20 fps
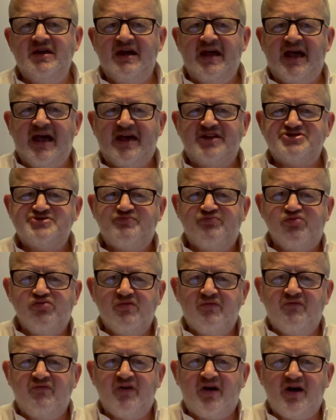has
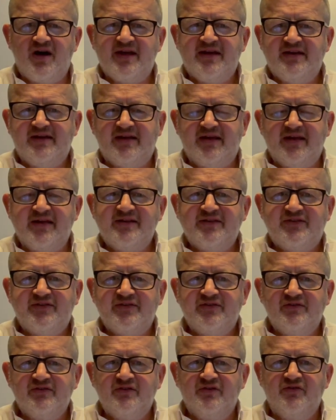provided
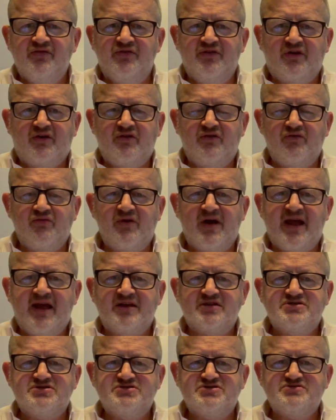the
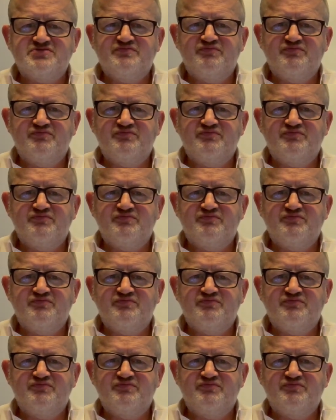correct